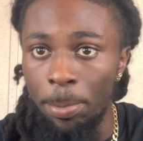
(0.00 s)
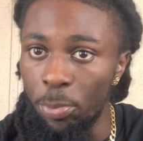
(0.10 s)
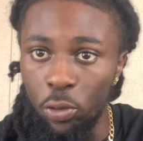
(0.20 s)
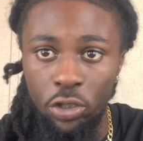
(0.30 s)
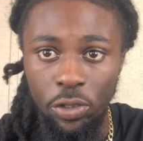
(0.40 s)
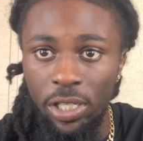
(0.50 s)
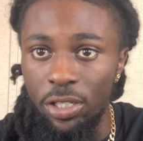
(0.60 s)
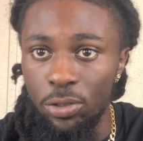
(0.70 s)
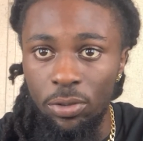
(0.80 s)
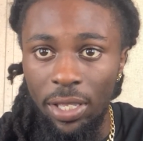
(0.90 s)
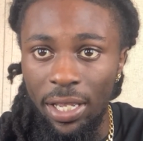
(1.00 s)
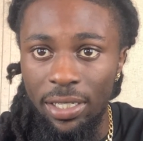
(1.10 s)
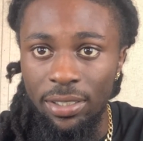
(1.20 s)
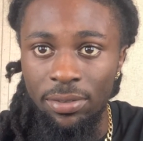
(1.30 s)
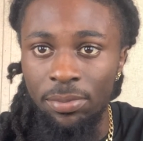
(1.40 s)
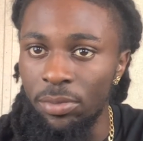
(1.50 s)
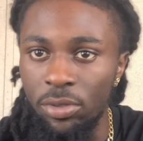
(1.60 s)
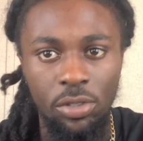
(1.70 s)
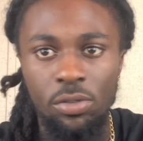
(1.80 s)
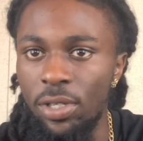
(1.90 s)
Once you get 2,000,
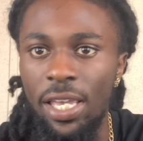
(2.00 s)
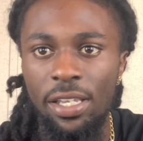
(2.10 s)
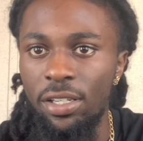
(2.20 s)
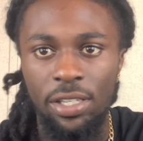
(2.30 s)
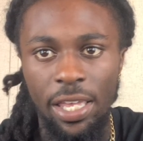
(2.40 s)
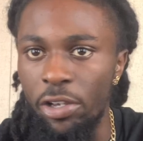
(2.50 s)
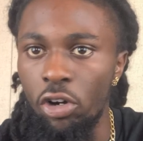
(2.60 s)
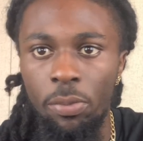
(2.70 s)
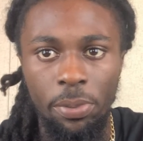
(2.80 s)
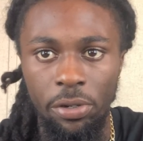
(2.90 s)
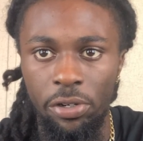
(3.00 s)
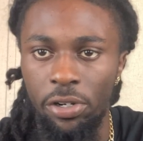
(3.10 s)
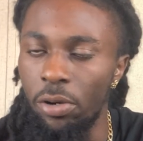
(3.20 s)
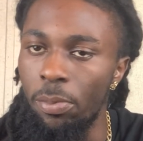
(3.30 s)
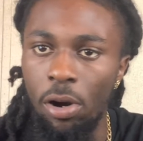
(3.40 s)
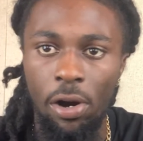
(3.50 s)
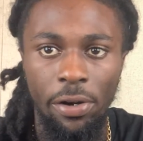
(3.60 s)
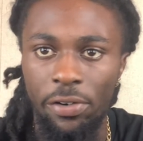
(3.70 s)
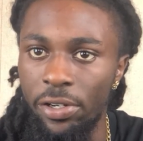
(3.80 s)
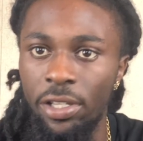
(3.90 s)
can't can't go up under. I'm
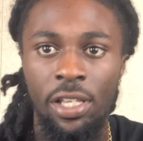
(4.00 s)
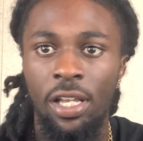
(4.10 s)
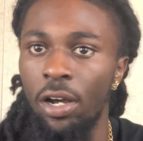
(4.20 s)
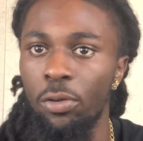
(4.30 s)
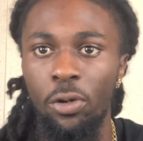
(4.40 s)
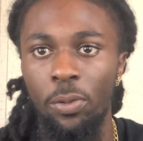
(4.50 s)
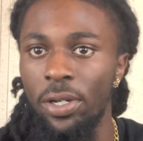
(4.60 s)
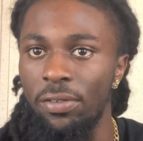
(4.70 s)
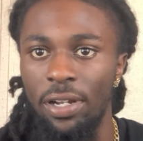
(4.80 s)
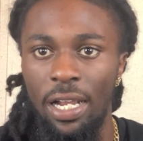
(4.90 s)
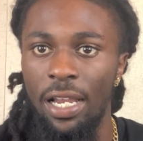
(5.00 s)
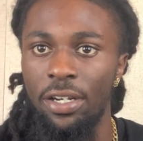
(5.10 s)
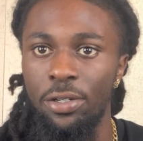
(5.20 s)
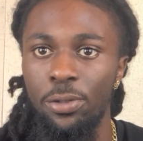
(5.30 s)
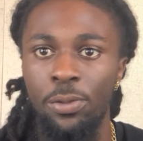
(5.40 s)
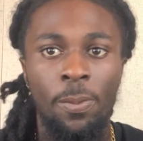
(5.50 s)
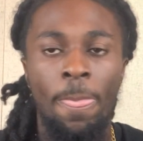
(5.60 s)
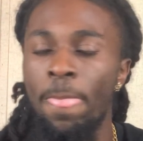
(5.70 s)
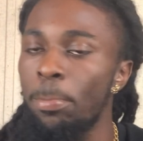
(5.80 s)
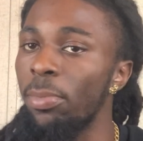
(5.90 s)
borrowing. I'm doing whatever I got to do,
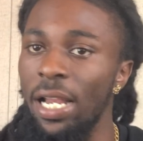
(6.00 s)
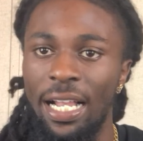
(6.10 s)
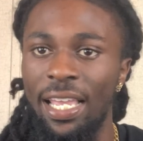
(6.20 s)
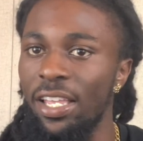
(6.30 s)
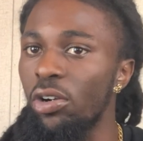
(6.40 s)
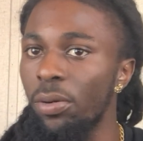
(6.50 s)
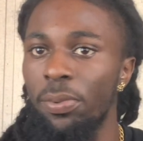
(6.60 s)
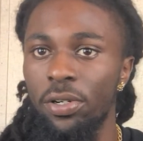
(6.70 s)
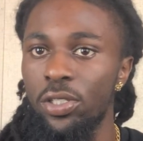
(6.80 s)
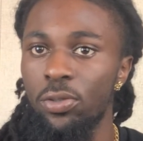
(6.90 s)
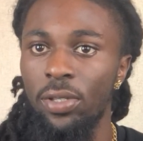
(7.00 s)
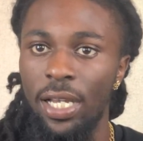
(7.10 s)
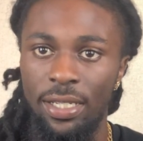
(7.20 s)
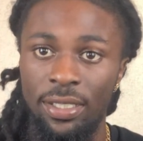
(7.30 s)
but I can't go up under 2,000.